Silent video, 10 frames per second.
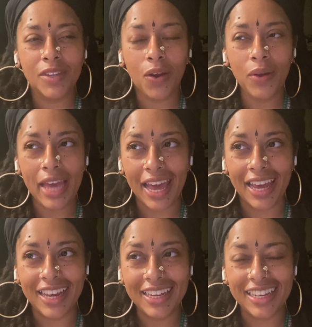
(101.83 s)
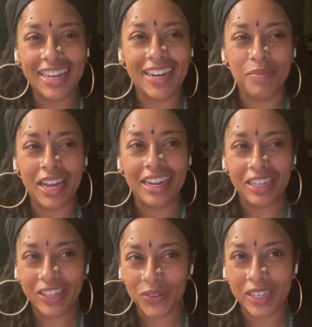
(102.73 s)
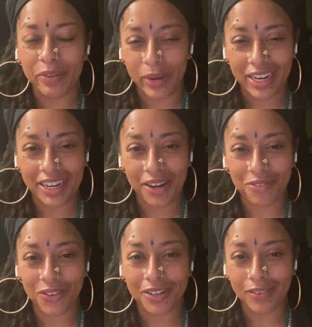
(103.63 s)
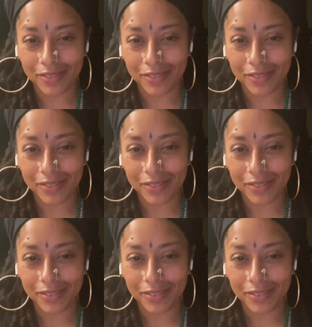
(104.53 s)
Okay. And I'm like literally waiting for